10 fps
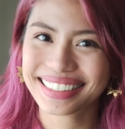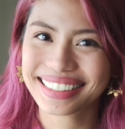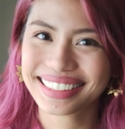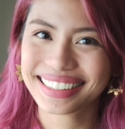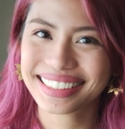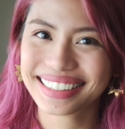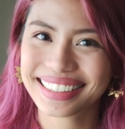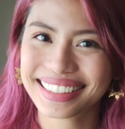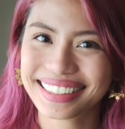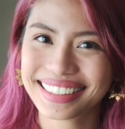
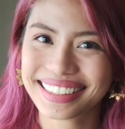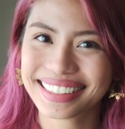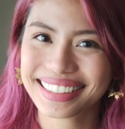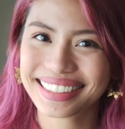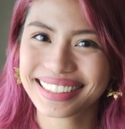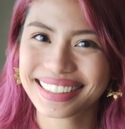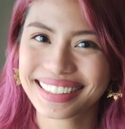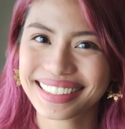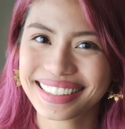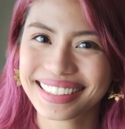Nothing is said.